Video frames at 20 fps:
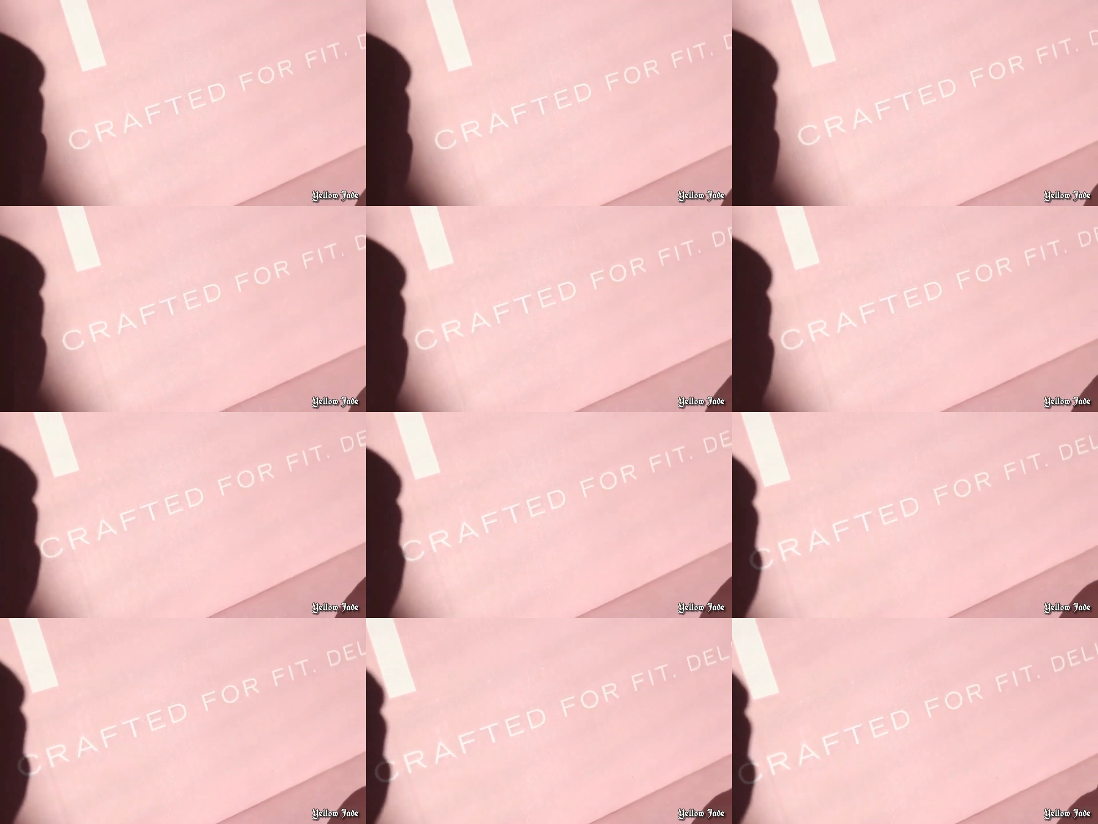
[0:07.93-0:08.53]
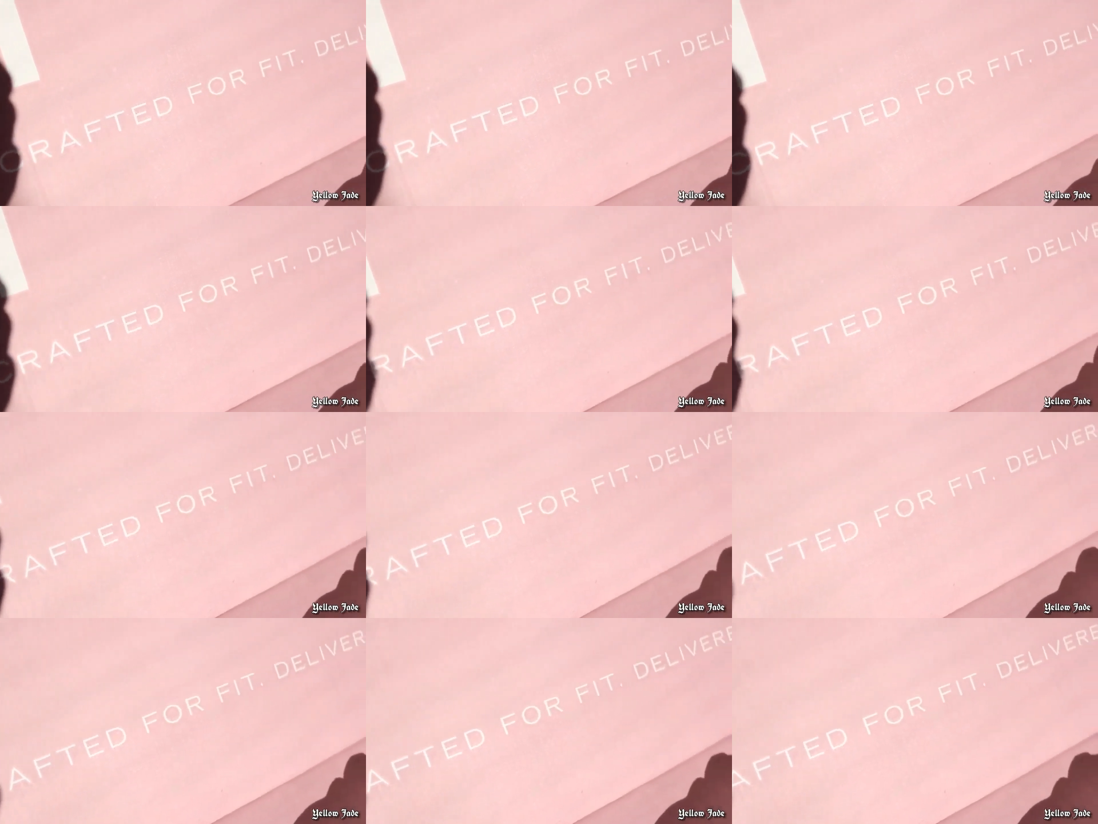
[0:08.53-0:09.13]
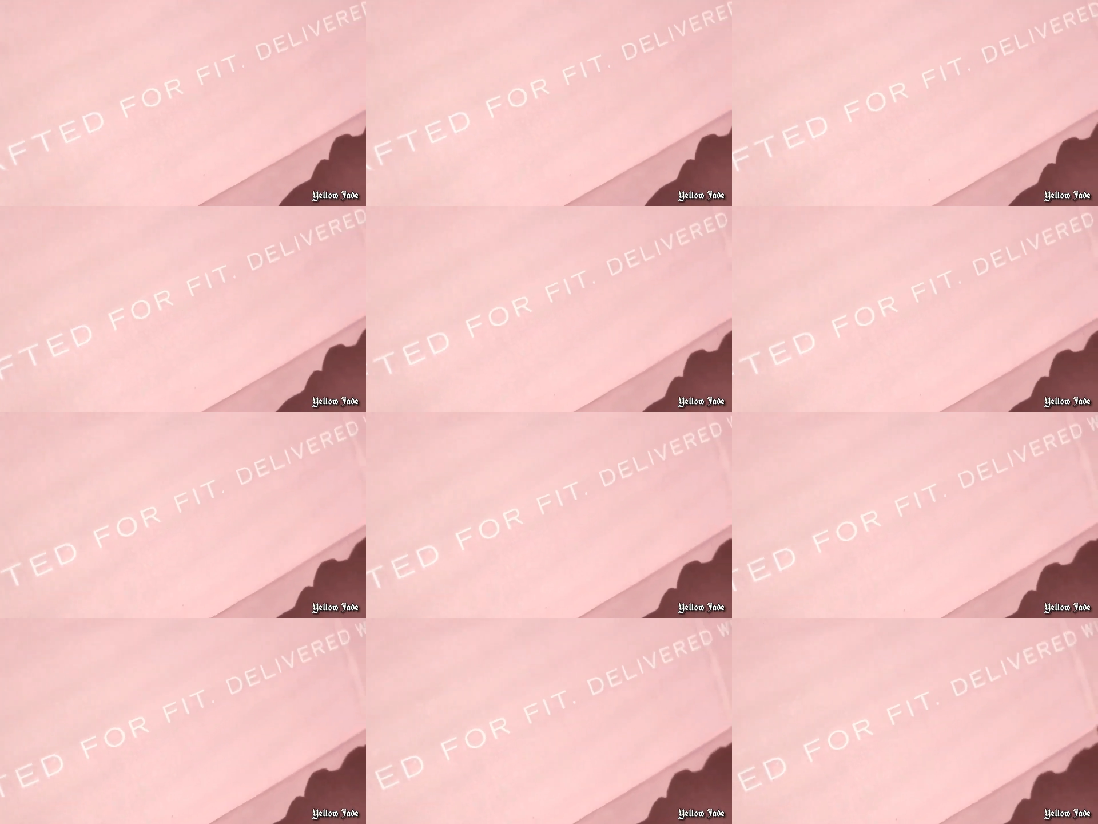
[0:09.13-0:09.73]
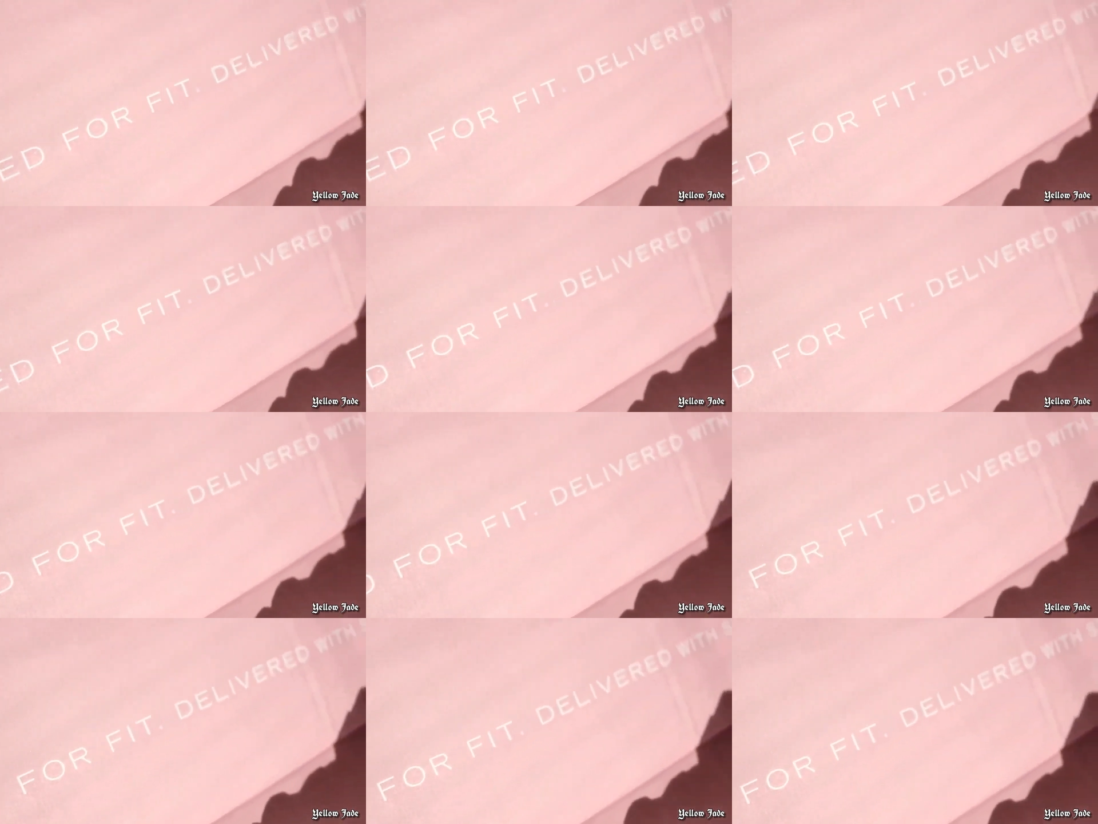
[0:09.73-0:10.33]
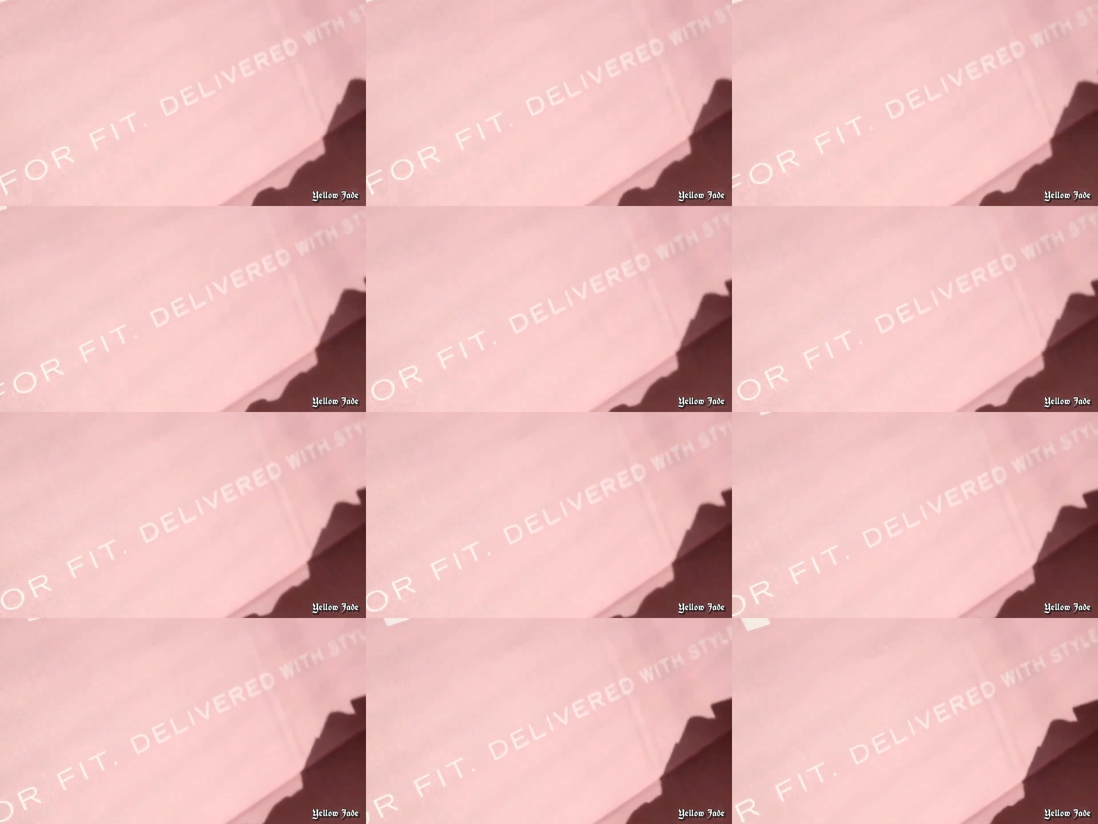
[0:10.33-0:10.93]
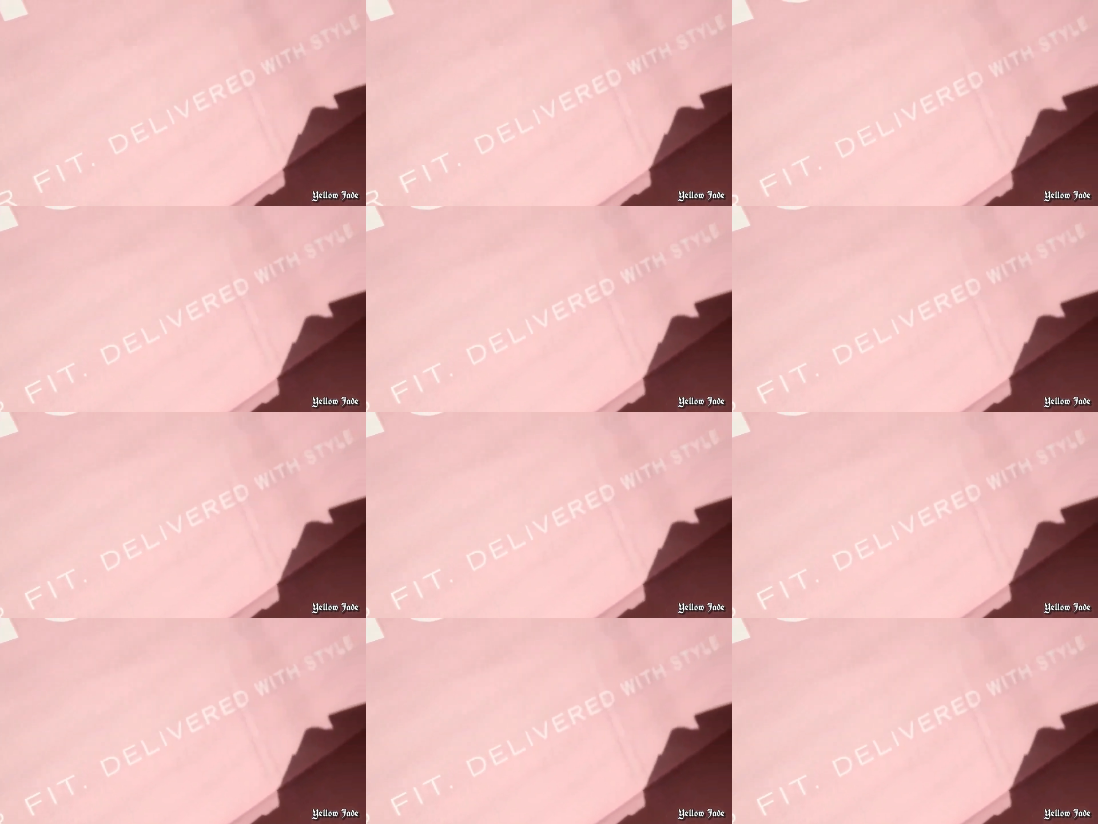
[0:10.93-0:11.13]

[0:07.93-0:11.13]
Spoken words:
No face is visible, so there are no lips to read.